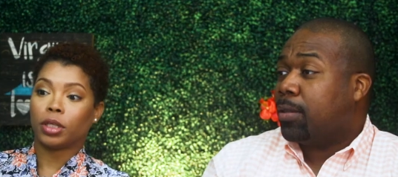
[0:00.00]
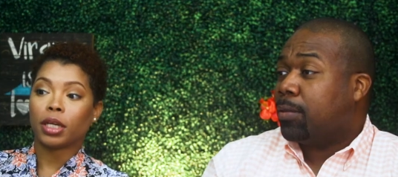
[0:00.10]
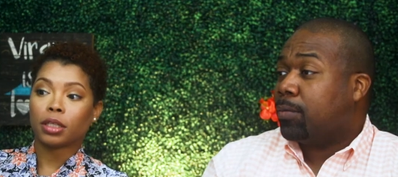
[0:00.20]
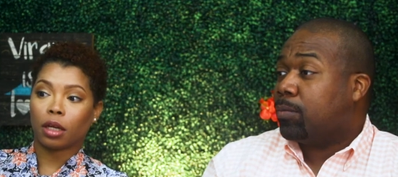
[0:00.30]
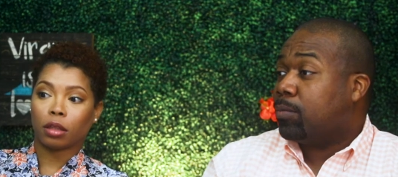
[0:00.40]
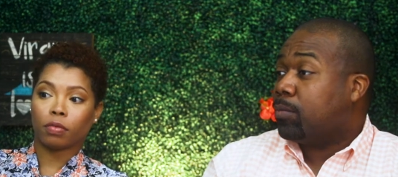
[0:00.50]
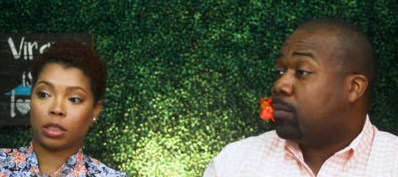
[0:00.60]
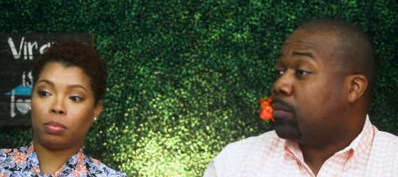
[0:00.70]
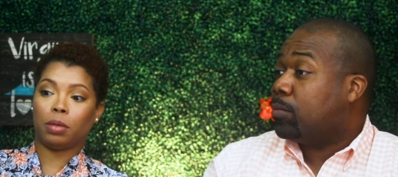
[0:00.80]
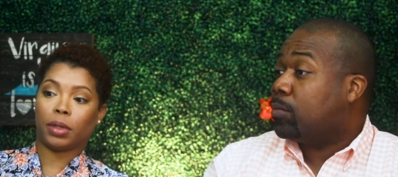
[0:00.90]
Speaker 1: that's another
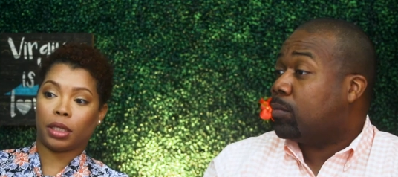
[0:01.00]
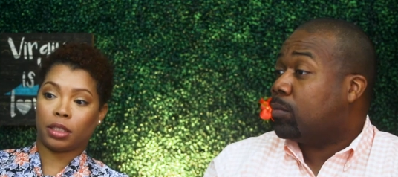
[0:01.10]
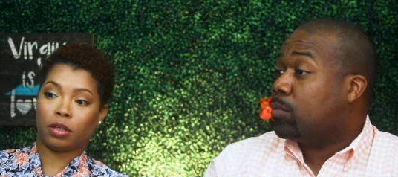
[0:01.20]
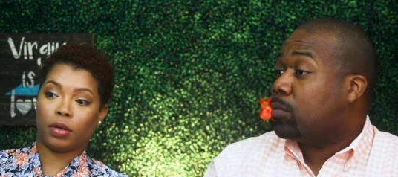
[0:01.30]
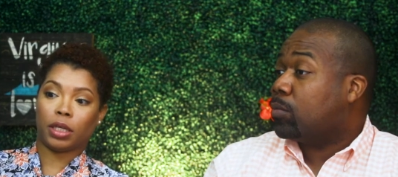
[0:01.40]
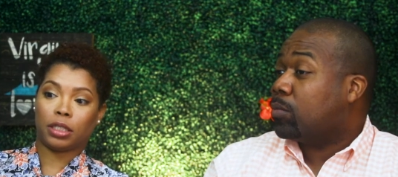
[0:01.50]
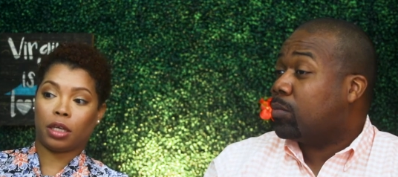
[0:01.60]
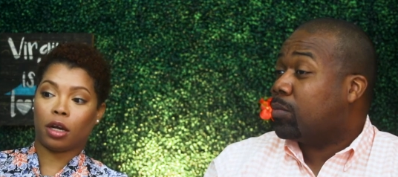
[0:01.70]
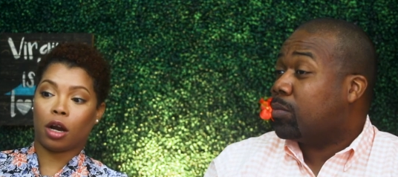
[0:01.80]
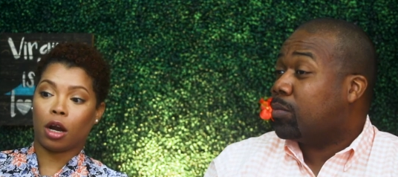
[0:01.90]
reason people like this area, is
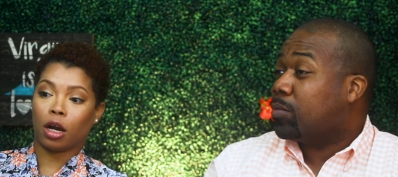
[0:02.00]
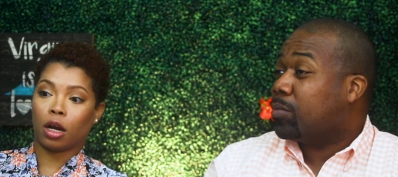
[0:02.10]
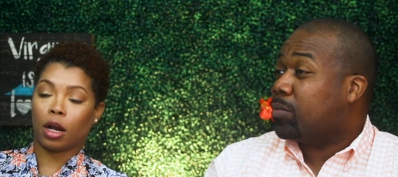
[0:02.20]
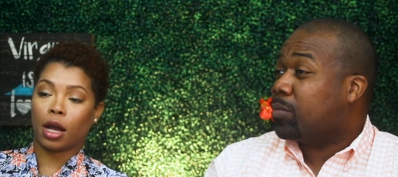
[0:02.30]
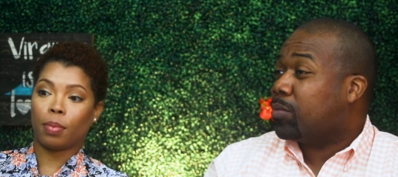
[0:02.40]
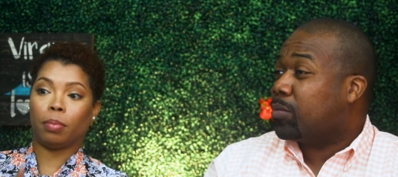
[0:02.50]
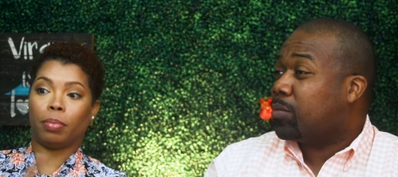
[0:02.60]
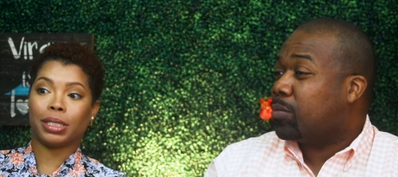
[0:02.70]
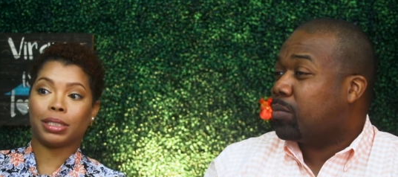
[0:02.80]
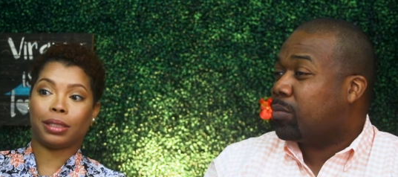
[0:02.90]
there are a couple of
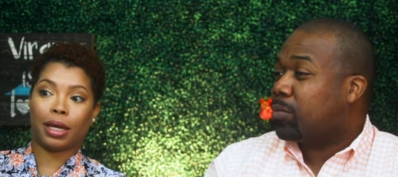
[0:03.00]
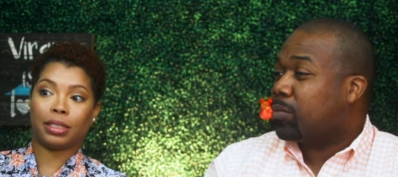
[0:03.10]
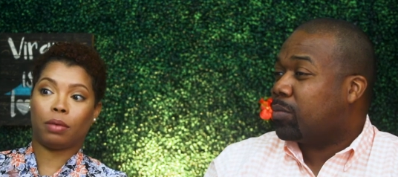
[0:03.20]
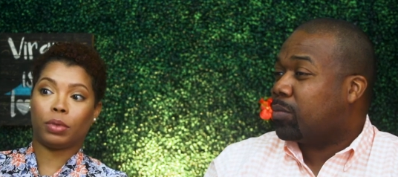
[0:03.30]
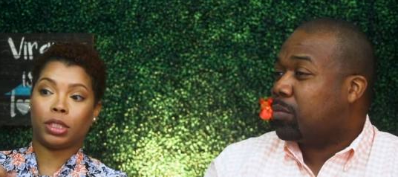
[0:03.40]
bus lines that will